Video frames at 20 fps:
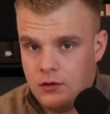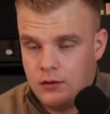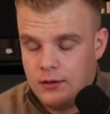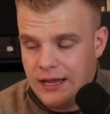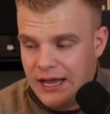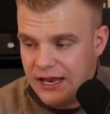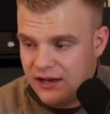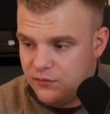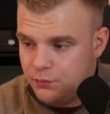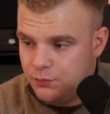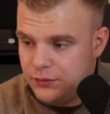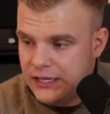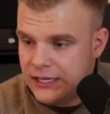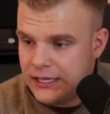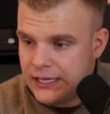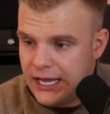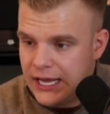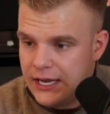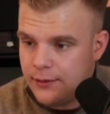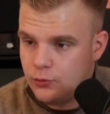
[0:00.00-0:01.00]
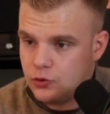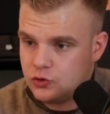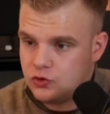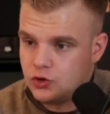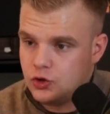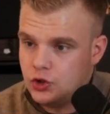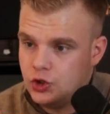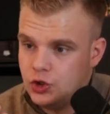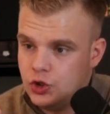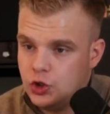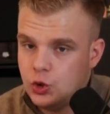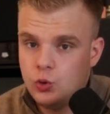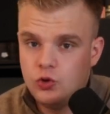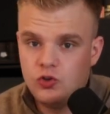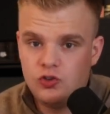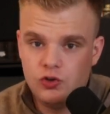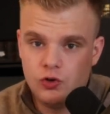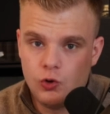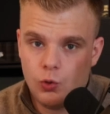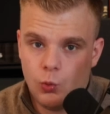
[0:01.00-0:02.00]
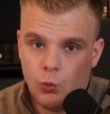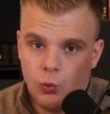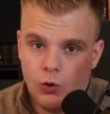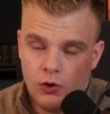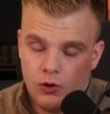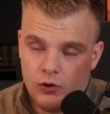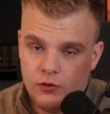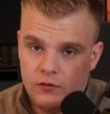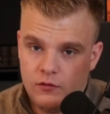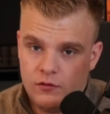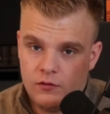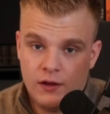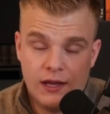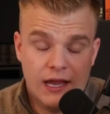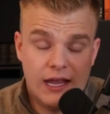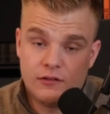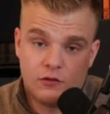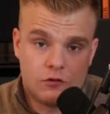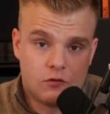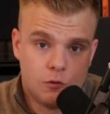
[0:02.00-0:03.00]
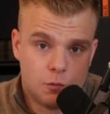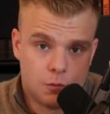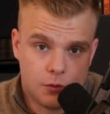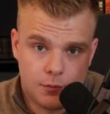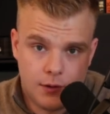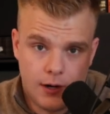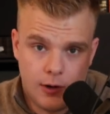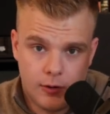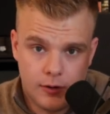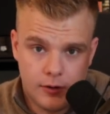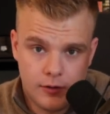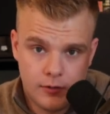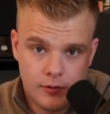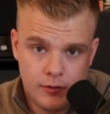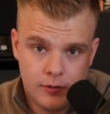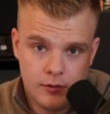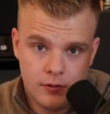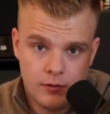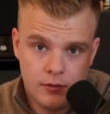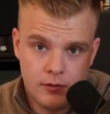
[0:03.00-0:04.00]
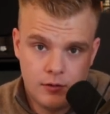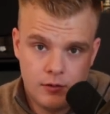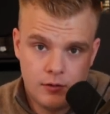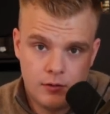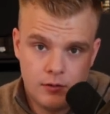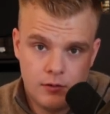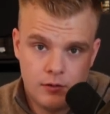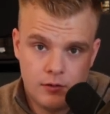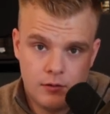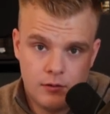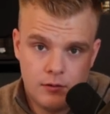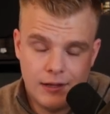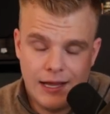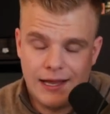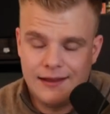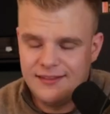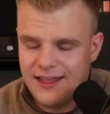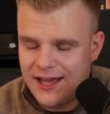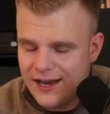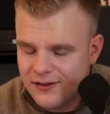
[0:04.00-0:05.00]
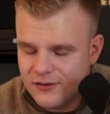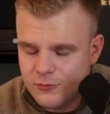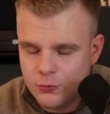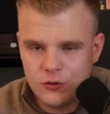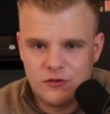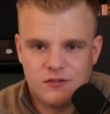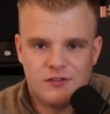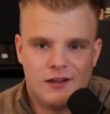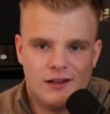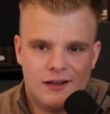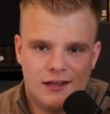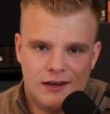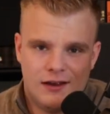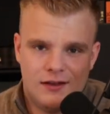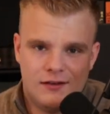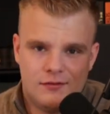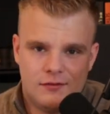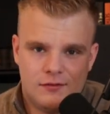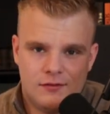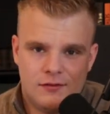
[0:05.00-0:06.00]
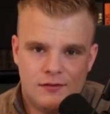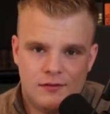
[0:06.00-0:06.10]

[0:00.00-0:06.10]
And being able to use your words is a superpower. And that is what selling is.